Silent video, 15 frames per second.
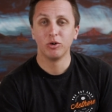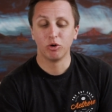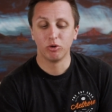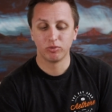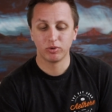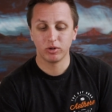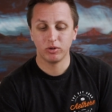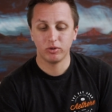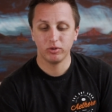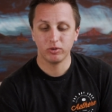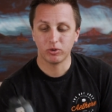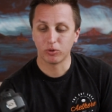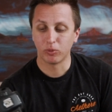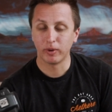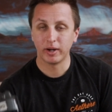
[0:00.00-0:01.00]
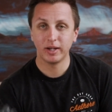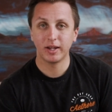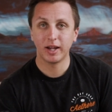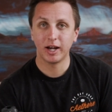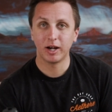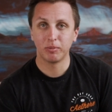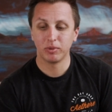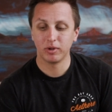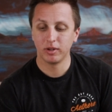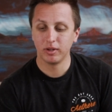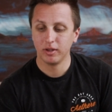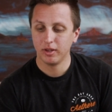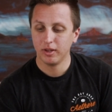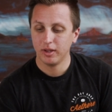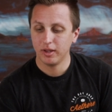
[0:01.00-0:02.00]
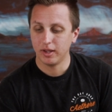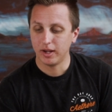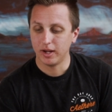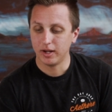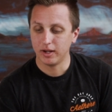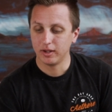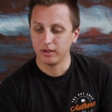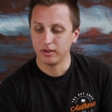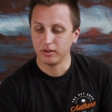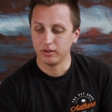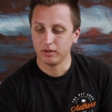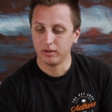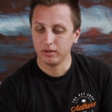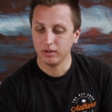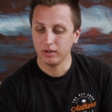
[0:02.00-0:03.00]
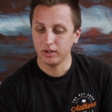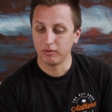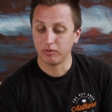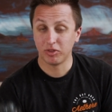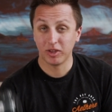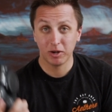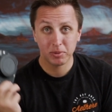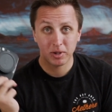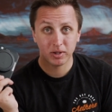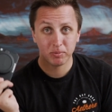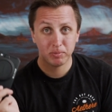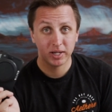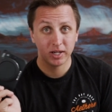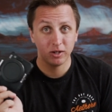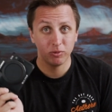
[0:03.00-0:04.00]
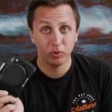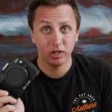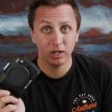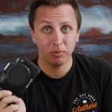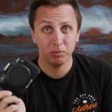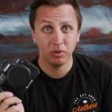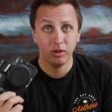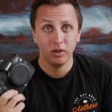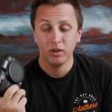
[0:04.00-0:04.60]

Overall, great camera, and if you're thinking about picking one up,